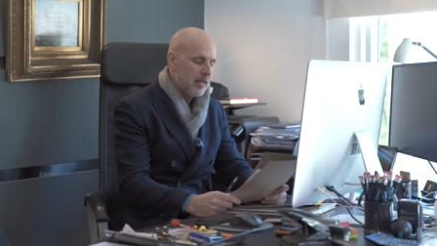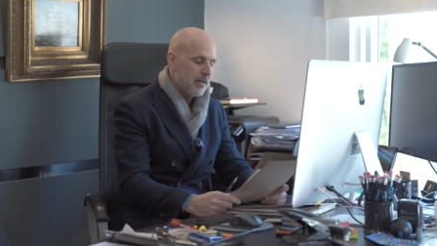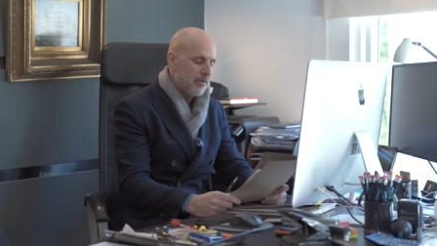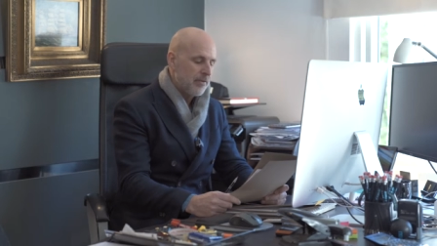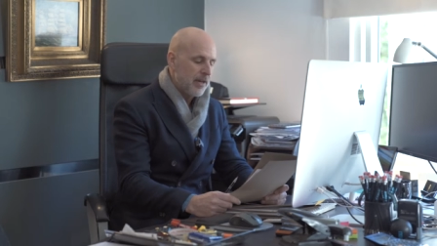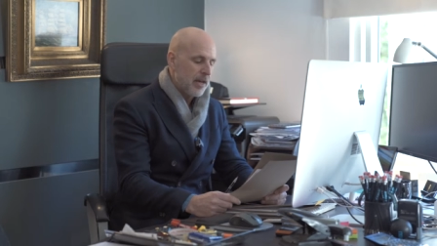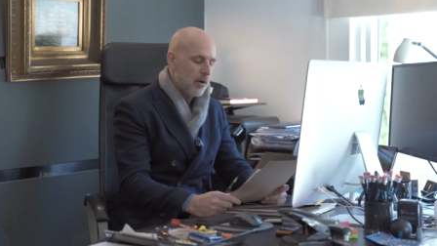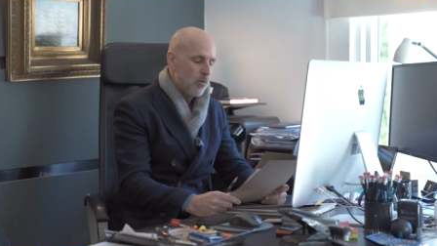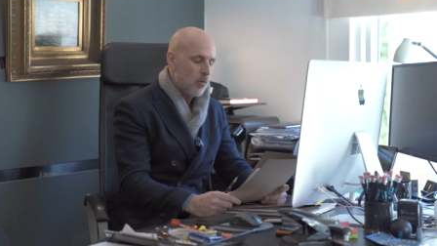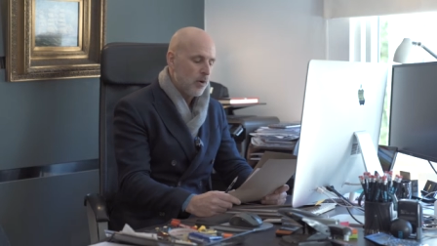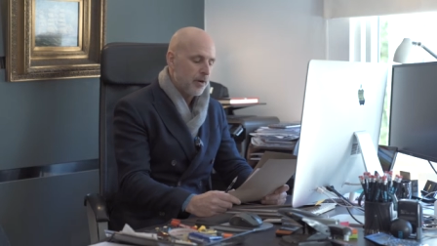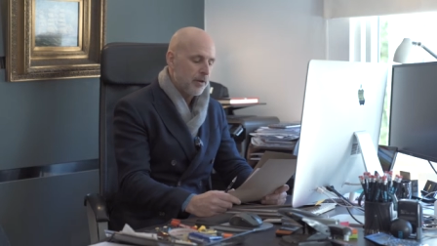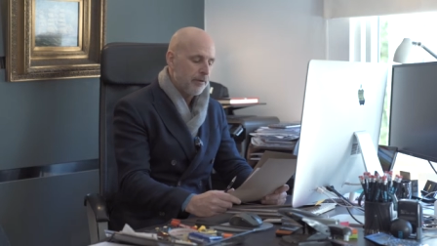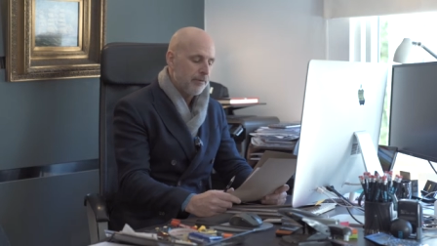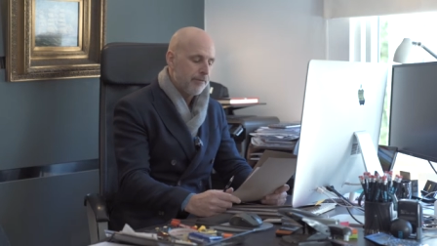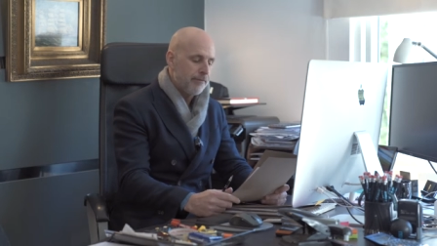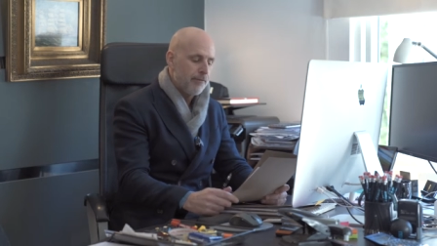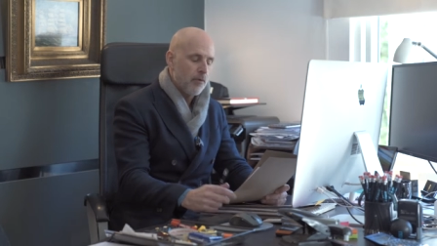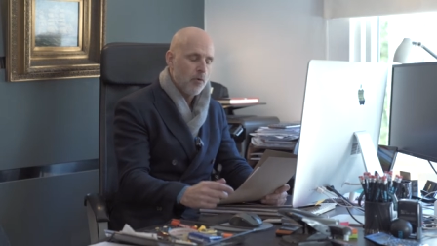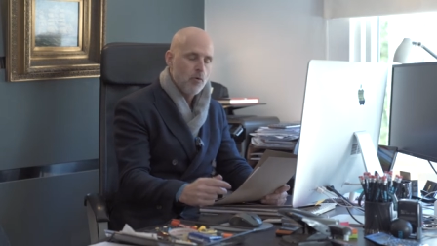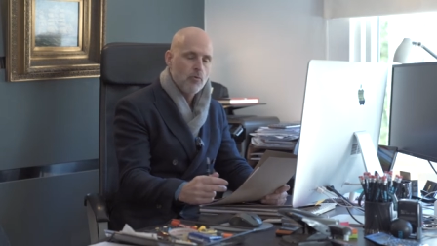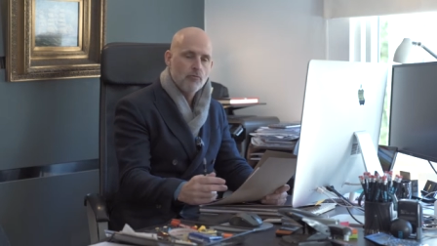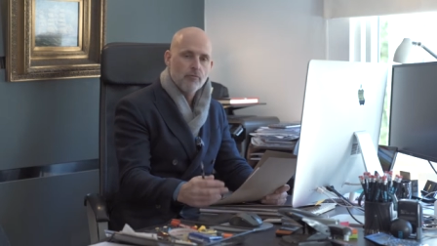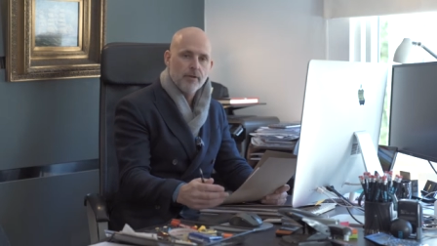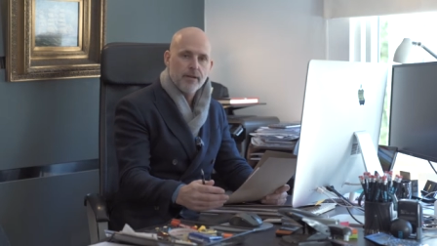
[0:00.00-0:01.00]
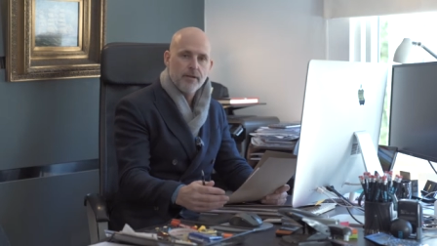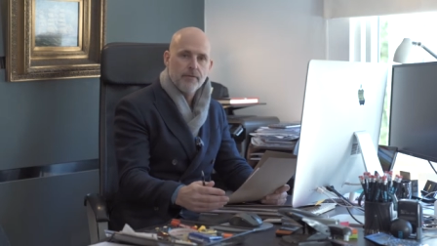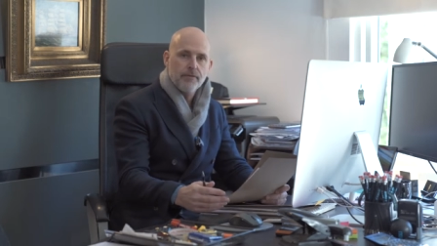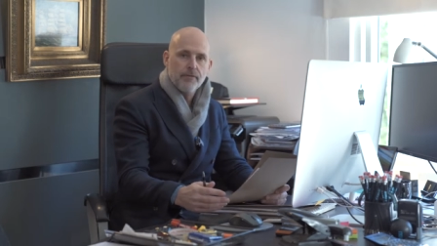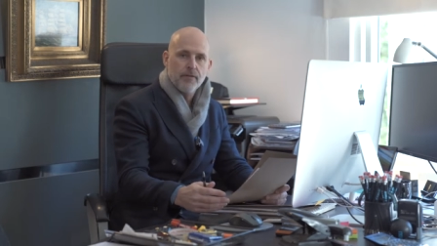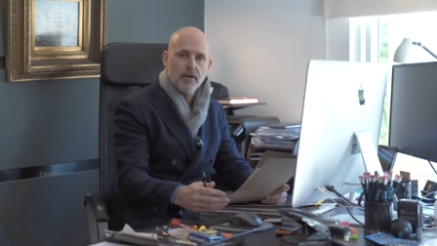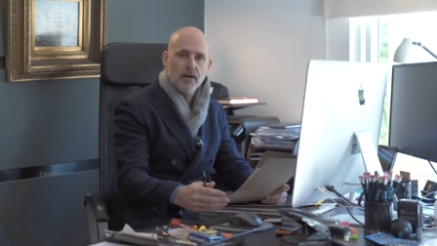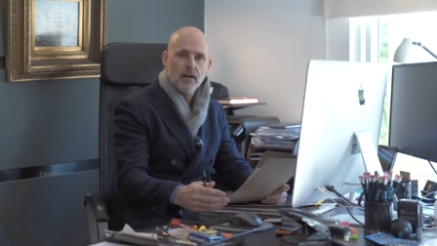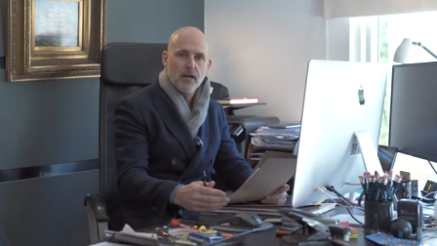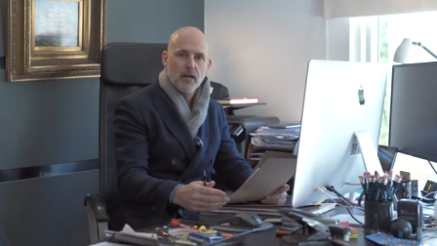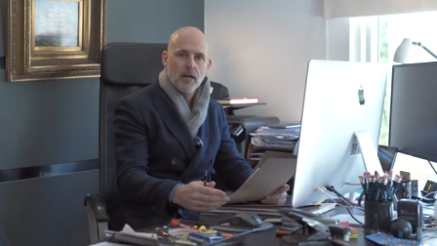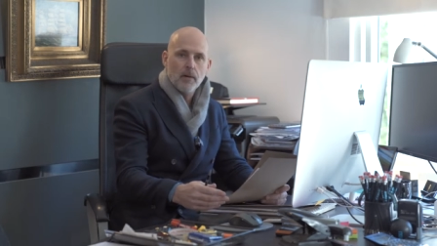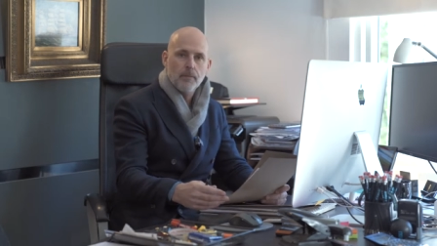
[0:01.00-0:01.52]
They want a full
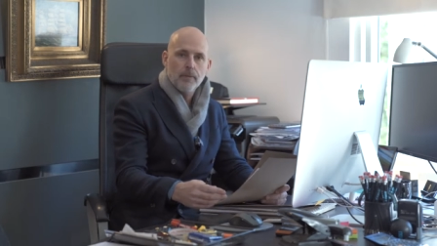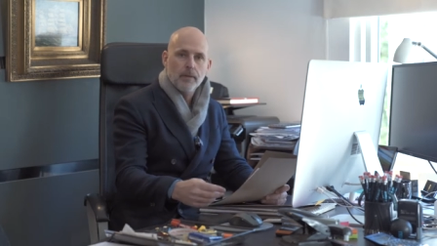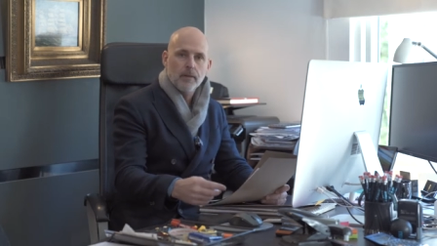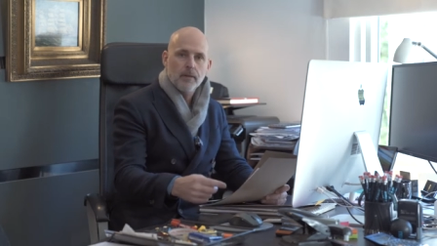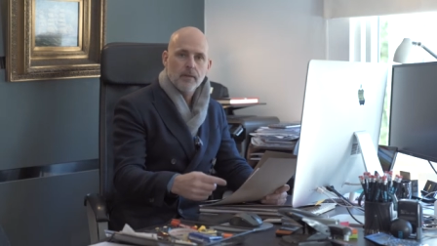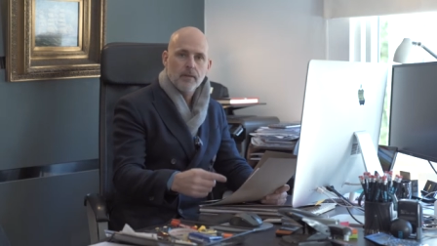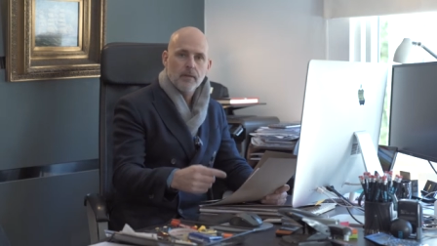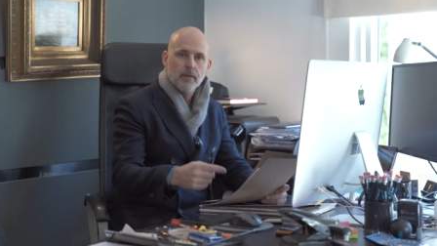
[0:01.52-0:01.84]
refurb,